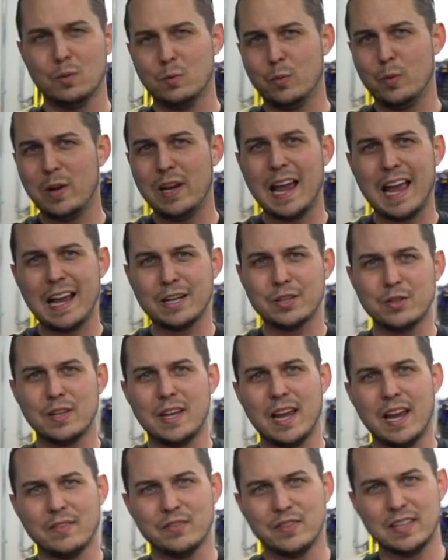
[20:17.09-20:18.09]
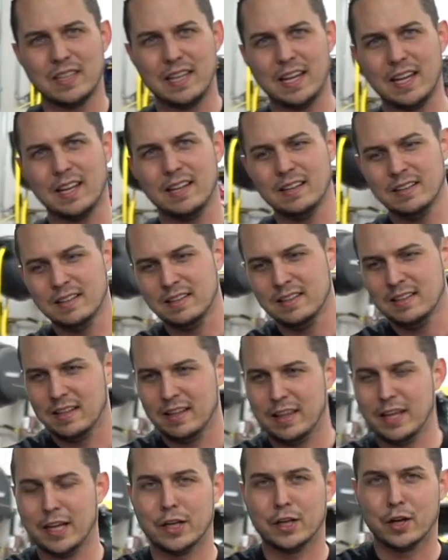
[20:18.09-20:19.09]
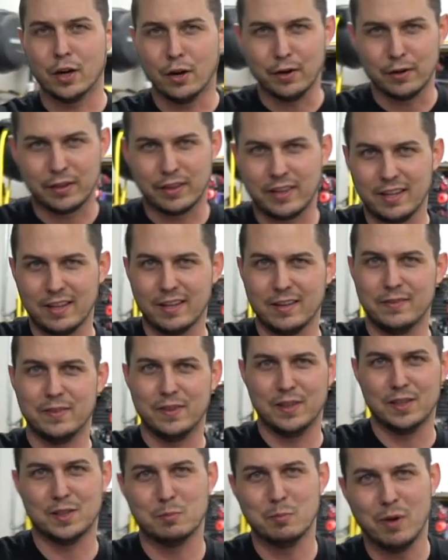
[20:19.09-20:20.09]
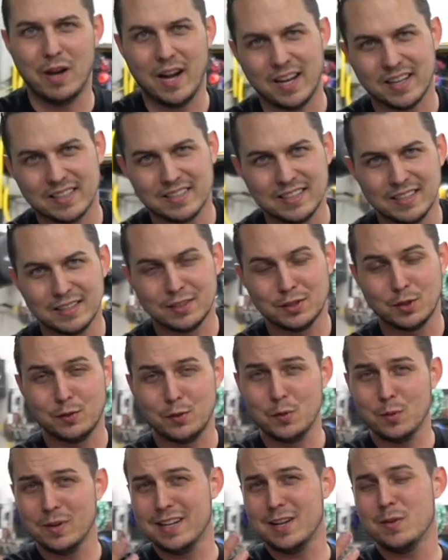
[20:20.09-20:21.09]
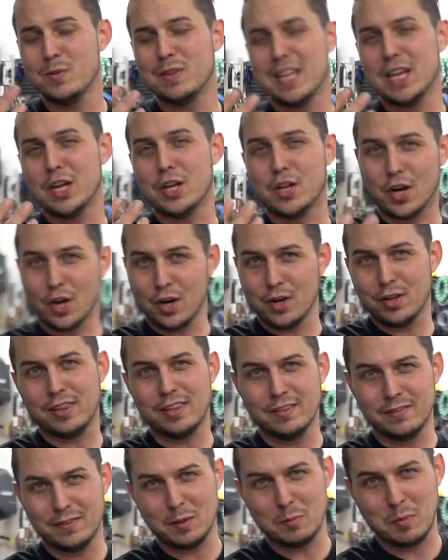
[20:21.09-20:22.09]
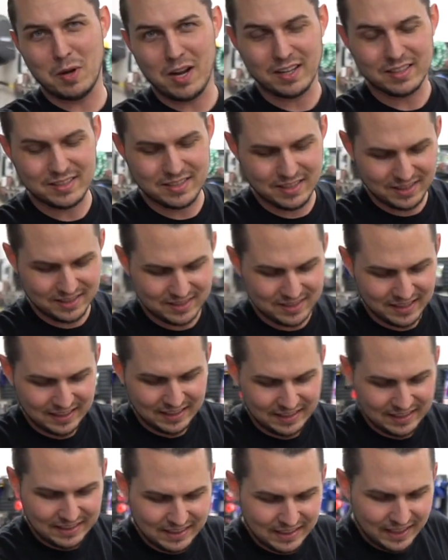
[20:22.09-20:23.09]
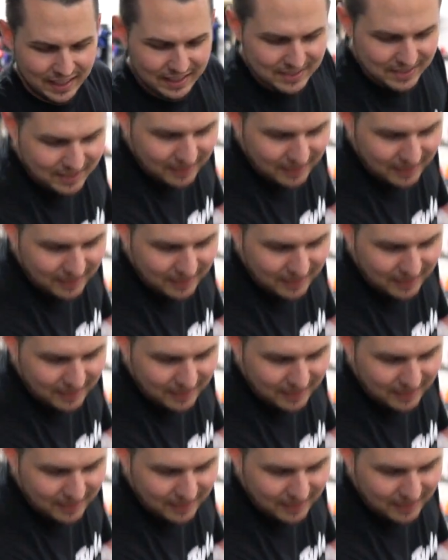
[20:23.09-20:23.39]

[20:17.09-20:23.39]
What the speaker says: we actually have to get the girth of this box. So if you want to know what the girth of the box is, it's